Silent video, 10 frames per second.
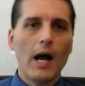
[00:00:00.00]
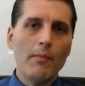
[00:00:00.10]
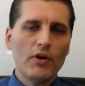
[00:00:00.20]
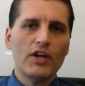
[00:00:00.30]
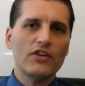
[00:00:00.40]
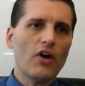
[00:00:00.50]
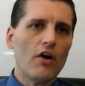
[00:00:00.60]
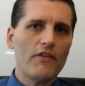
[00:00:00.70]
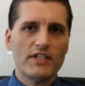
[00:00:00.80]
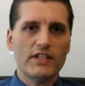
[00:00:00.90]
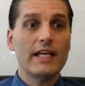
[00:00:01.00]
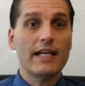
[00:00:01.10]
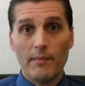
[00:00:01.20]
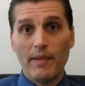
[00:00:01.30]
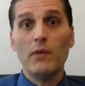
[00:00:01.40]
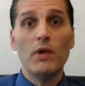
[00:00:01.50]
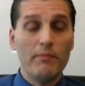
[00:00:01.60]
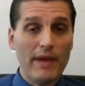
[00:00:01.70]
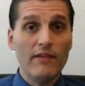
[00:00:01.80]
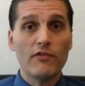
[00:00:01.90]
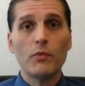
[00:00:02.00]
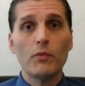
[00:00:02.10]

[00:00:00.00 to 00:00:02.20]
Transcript: I bought a guitar recently, and I paid with paid for